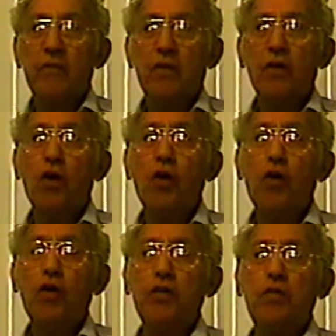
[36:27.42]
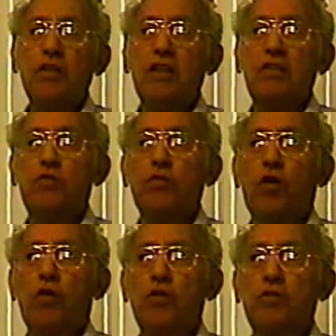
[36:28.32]
No, he was not too
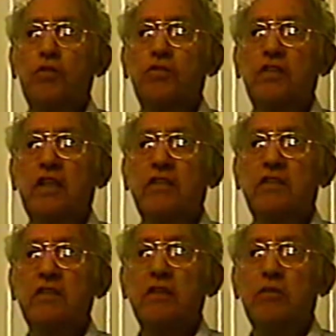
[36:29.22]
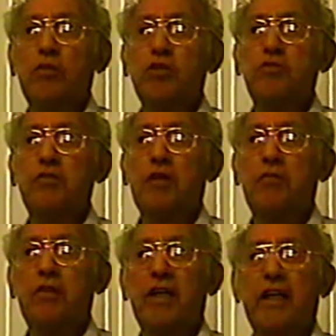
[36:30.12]
old those days. I was about
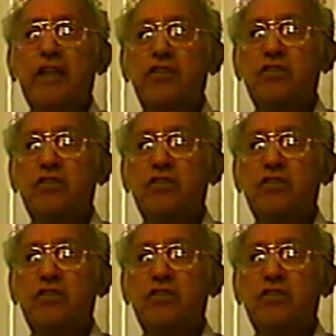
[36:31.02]
my age.